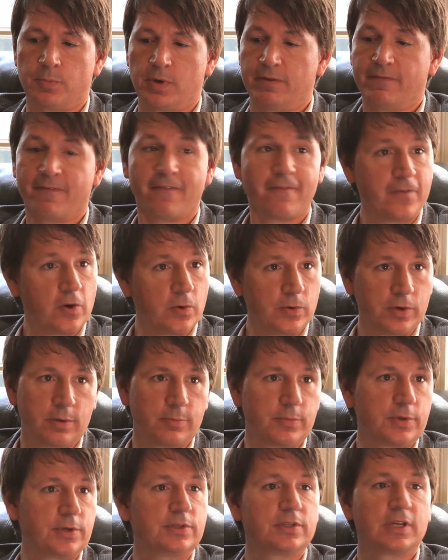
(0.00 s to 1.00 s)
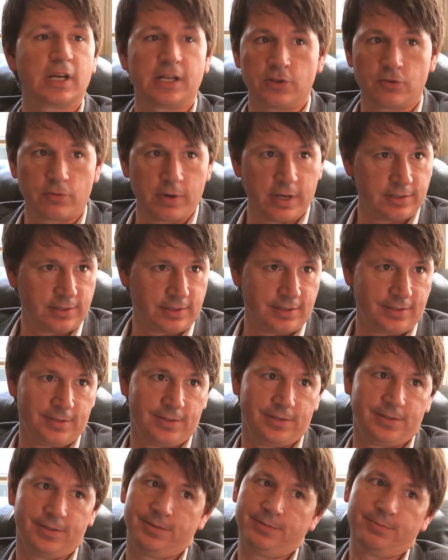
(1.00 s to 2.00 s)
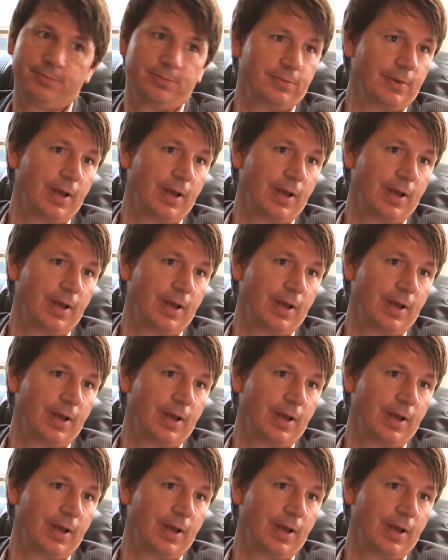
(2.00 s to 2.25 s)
but phone numbers, addresses,